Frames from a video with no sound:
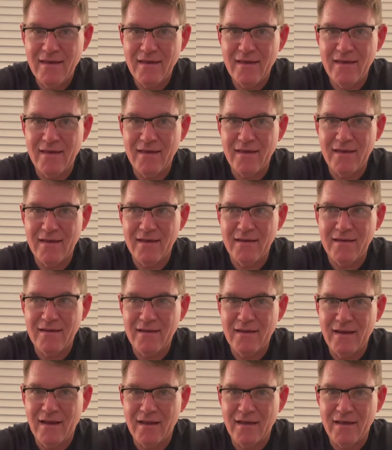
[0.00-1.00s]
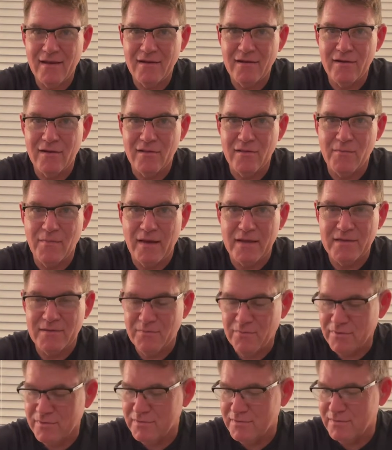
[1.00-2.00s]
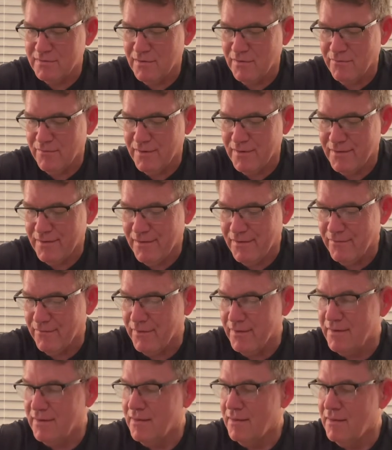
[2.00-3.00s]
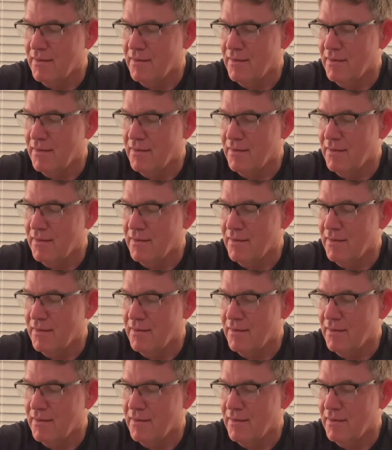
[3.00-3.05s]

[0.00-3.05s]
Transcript: and I got another batch of books already going.